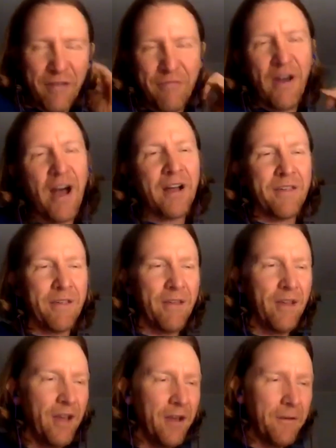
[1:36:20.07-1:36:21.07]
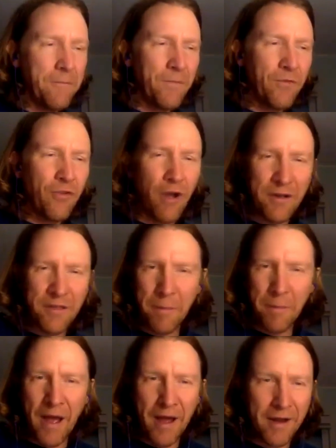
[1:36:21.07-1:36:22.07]
Fox talks
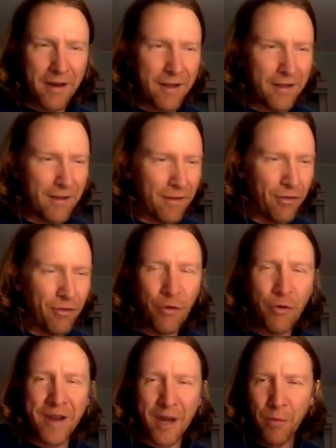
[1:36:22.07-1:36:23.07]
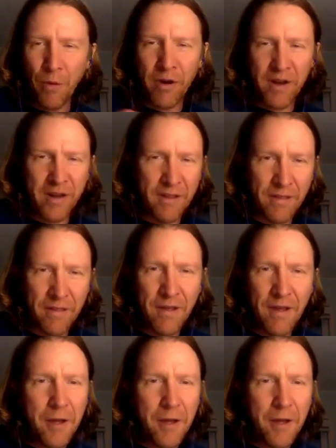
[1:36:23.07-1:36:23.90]
about a story he wrote in his